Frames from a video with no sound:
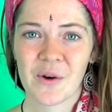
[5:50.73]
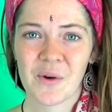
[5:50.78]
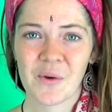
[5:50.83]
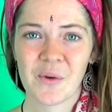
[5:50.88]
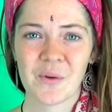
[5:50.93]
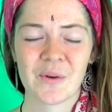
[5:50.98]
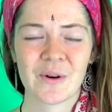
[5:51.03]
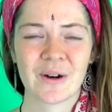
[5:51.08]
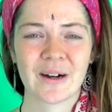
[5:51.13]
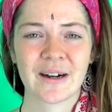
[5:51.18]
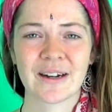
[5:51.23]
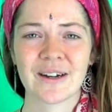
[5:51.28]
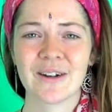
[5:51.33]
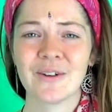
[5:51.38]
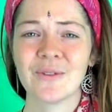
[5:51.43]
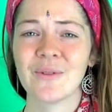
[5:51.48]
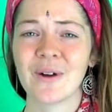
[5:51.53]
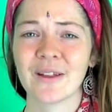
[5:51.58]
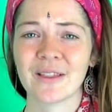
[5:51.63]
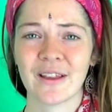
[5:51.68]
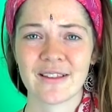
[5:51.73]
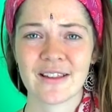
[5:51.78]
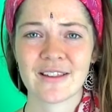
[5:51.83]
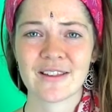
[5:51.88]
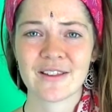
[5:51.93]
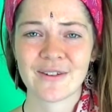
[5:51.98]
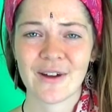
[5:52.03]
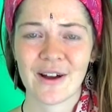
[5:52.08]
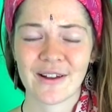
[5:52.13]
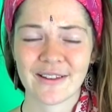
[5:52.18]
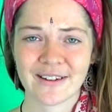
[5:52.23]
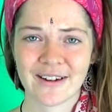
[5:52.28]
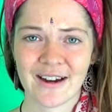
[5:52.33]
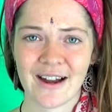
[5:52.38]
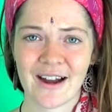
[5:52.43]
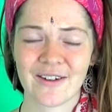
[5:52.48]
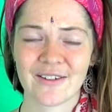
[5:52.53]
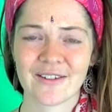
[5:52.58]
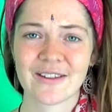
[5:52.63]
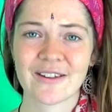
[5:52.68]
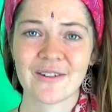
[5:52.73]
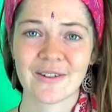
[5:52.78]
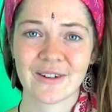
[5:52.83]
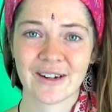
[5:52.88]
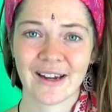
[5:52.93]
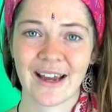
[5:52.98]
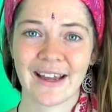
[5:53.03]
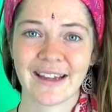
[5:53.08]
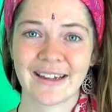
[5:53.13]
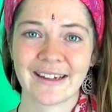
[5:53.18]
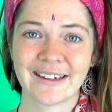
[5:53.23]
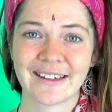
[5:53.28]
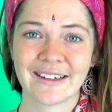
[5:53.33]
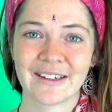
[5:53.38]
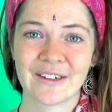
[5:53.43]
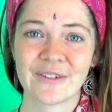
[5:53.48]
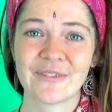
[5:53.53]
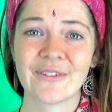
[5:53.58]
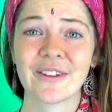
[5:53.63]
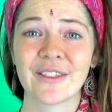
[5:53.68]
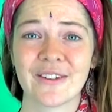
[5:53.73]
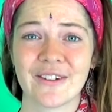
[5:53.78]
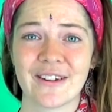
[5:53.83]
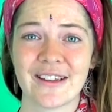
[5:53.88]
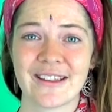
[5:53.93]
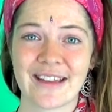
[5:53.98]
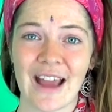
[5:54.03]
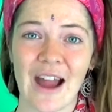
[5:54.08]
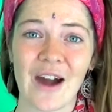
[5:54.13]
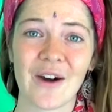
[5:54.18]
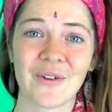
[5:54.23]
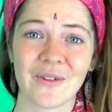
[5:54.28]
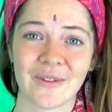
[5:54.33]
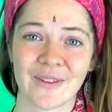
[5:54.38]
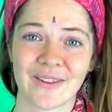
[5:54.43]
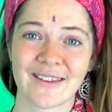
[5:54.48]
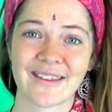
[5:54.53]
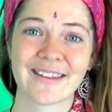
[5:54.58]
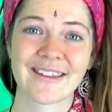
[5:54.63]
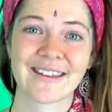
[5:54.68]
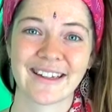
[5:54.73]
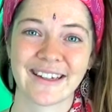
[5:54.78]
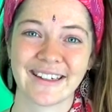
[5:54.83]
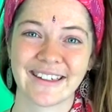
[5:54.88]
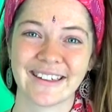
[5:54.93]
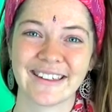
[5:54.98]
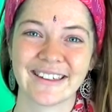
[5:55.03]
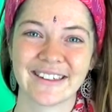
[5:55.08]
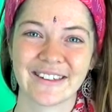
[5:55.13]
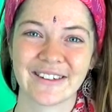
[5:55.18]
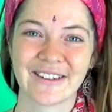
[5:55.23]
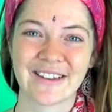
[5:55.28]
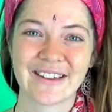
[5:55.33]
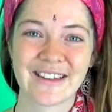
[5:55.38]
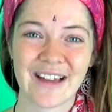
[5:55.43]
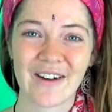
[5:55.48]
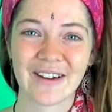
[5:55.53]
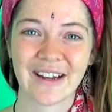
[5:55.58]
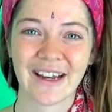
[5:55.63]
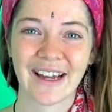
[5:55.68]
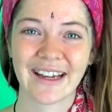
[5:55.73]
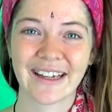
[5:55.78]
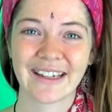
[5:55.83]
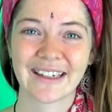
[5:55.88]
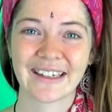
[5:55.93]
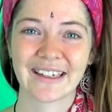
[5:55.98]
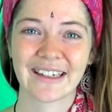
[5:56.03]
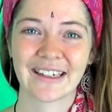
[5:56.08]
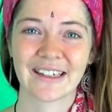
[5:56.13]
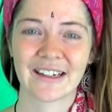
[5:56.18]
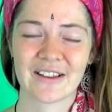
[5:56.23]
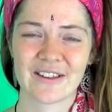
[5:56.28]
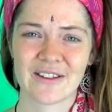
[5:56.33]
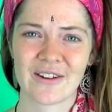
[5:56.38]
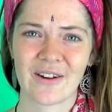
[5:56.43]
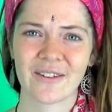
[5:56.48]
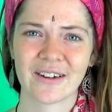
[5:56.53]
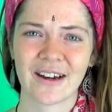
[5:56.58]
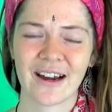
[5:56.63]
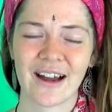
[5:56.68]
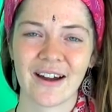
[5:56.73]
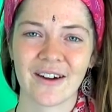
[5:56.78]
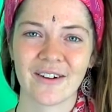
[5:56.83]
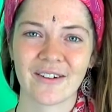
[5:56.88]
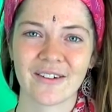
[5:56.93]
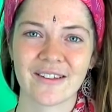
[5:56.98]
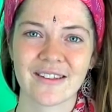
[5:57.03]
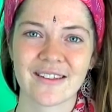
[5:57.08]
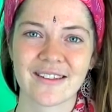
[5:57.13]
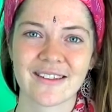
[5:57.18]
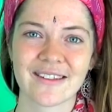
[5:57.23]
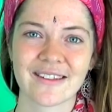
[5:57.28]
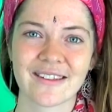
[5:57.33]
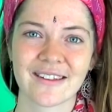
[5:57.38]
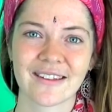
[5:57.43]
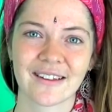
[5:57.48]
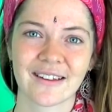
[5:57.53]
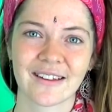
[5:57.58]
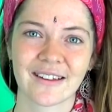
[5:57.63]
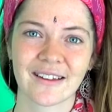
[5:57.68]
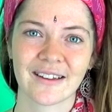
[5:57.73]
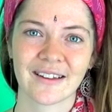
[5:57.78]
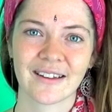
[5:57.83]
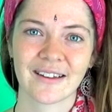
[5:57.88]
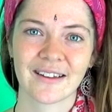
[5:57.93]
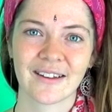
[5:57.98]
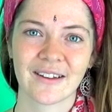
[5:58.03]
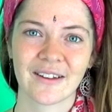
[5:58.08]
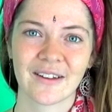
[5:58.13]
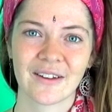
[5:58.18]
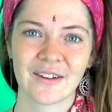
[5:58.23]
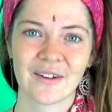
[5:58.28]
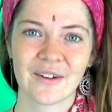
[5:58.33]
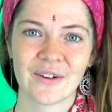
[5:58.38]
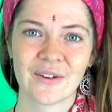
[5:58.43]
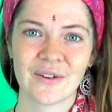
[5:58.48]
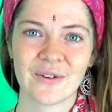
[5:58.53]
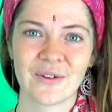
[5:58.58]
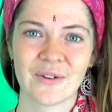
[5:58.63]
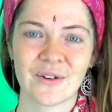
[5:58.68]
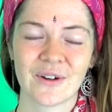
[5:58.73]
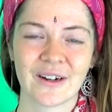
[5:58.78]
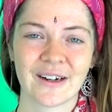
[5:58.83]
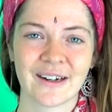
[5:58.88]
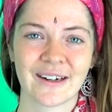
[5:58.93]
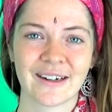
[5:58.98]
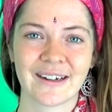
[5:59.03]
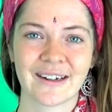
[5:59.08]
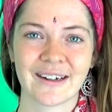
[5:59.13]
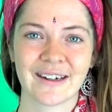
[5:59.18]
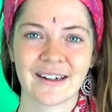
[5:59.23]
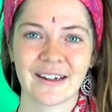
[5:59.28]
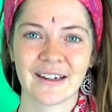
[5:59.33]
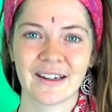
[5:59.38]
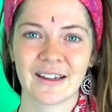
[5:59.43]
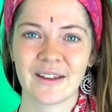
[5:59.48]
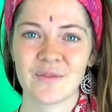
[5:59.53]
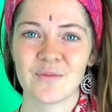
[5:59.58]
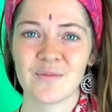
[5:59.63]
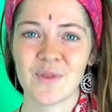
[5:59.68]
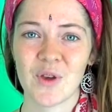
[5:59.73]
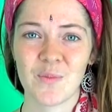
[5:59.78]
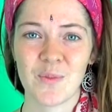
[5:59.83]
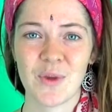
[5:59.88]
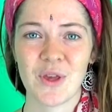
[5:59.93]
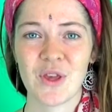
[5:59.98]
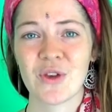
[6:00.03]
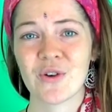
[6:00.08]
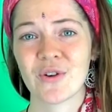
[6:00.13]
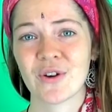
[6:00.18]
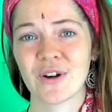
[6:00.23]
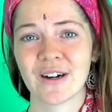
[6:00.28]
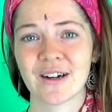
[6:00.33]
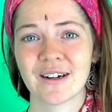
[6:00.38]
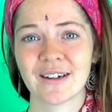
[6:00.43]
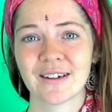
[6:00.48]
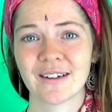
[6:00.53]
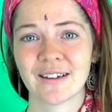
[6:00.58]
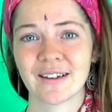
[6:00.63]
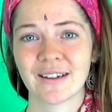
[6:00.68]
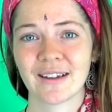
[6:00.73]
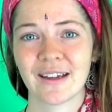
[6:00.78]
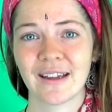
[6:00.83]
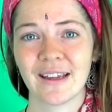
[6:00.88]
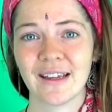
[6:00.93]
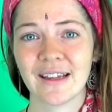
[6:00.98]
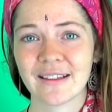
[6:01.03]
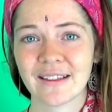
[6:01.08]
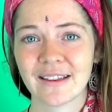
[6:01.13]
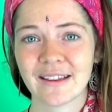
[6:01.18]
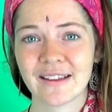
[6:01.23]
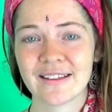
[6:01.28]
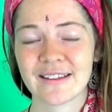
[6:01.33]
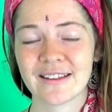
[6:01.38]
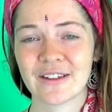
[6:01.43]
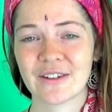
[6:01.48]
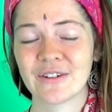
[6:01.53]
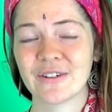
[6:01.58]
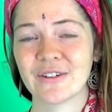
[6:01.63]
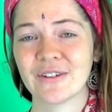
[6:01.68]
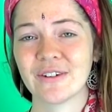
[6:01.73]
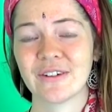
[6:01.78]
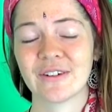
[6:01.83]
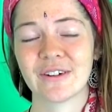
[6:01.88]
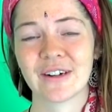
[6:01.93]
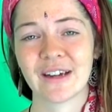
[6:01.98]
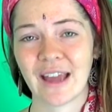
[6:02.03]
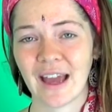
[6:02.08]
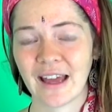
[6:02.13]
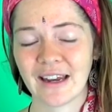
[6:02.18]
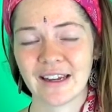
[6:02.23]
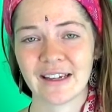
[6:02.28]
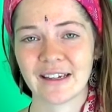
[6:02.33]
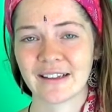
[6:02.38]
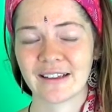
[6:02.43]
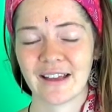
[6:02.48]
Or what does a slaughterhouse look like? What do the sounds sound like in a slaughterhouse? Or maybe you're eating still organic